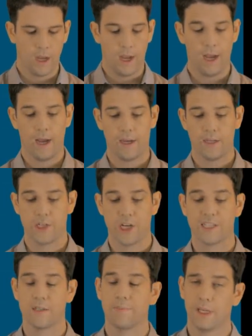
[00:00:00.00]

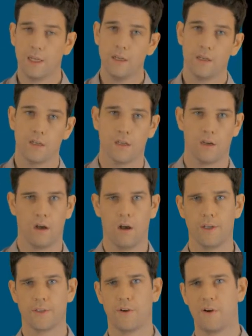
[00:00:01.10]
JSON-P,
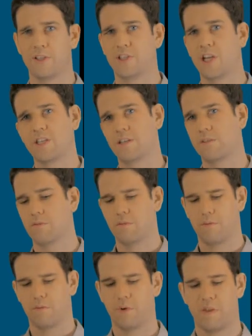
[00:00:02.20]
also known as JSON
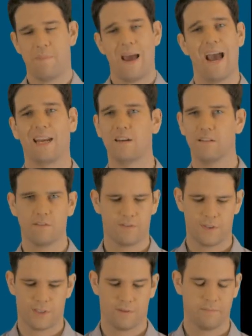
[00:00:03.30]
with padding
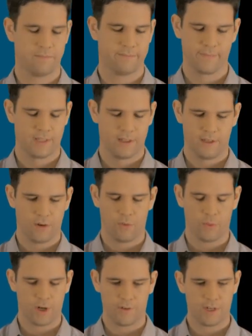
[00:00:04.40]
for some
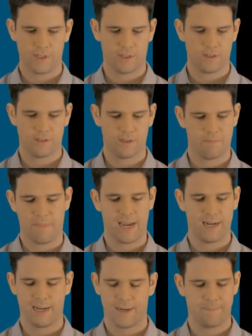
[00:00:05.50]
weird reason. It's a
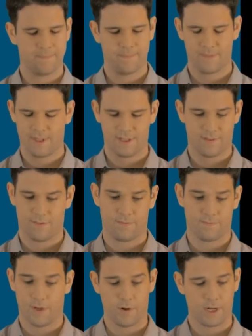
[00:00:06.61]
bad name. It's
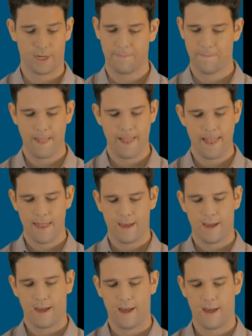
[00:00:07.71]
okay.
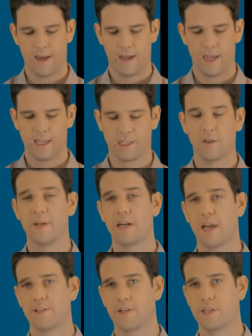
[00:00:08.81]
It's a little bit
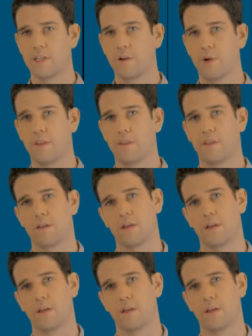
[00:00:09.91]
nicer to deal with